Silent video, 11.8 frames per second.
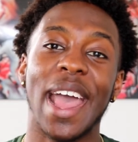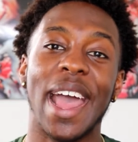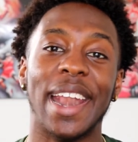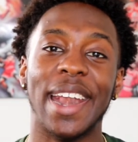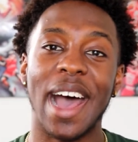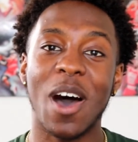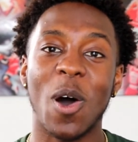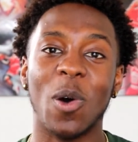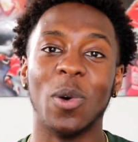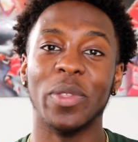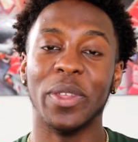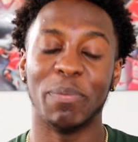And
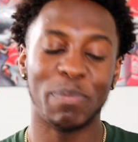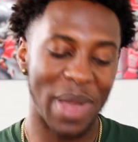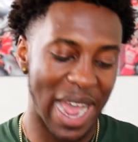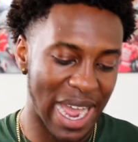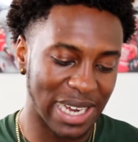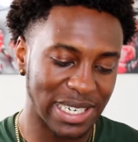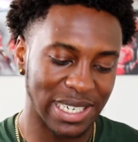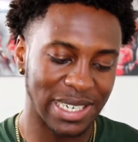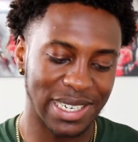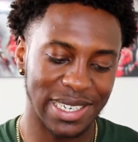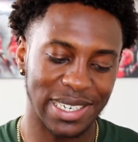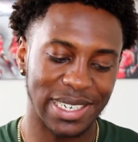now the passion
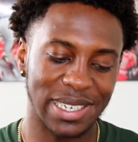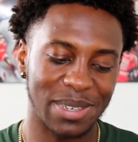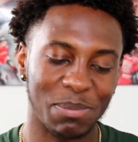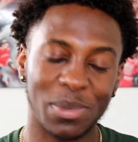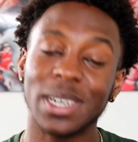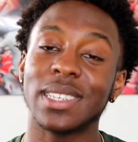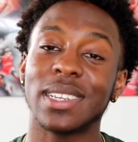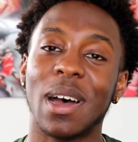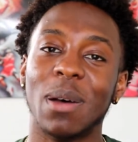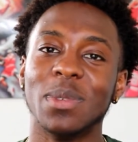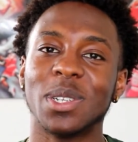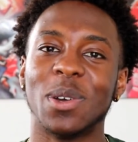has just built
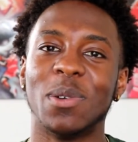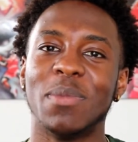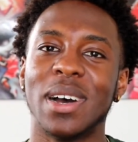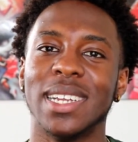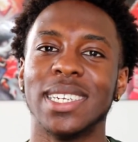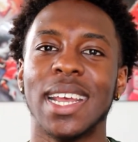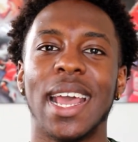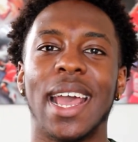up so much,